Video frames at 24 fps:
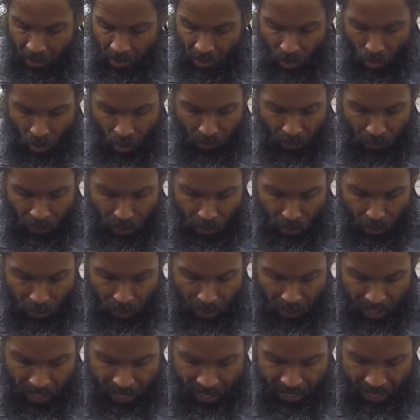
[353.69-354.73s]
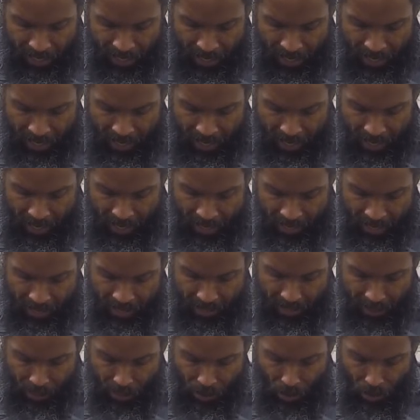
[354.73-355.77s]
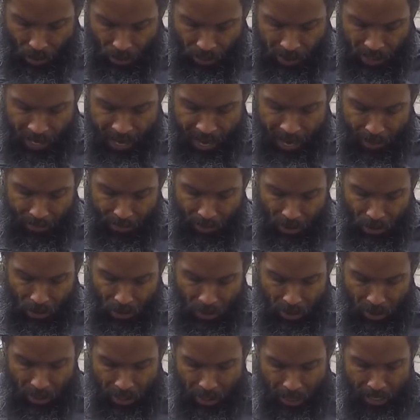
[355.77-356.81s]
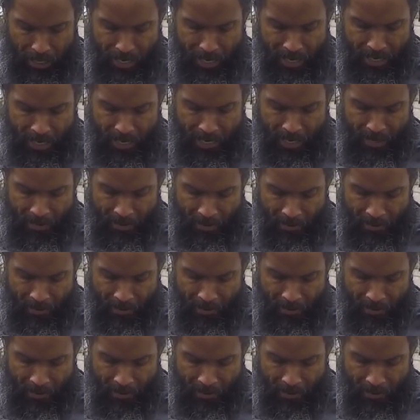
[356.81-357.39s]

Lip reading: with a little click, a little tab that you can click,